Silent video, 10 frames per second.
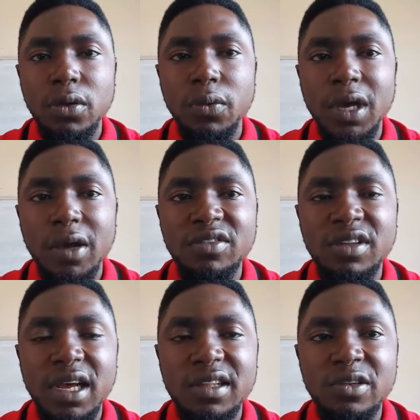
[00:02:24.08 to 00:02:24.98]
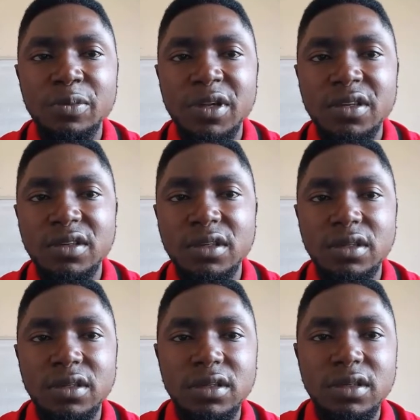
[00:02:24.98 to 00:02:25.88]
We have sliding bevel.
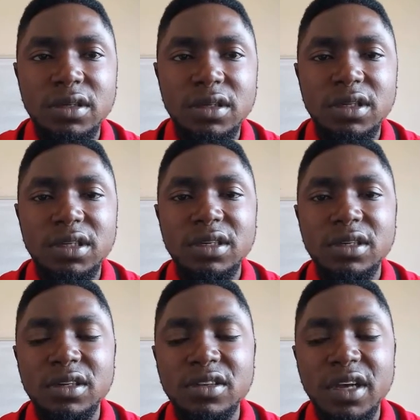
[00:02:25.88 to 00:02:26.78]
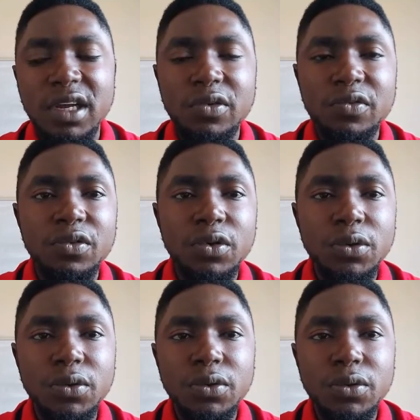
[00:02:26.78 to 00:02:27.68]
These are the
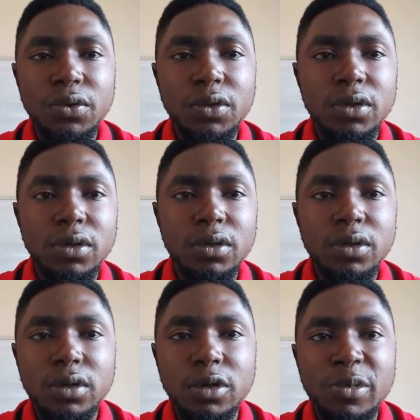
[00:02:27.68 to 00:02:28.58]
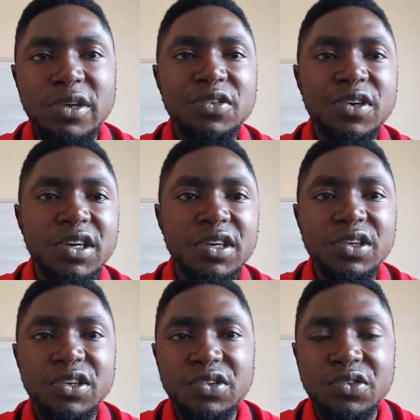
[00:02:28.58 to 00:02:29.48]
few
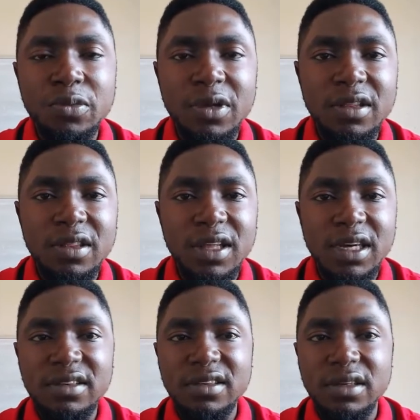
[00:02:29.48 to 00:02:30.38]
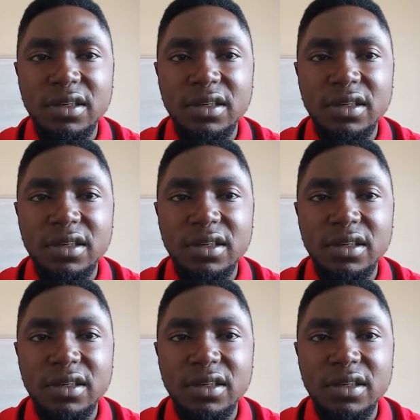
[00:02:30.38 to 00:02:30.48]
measuring instruments that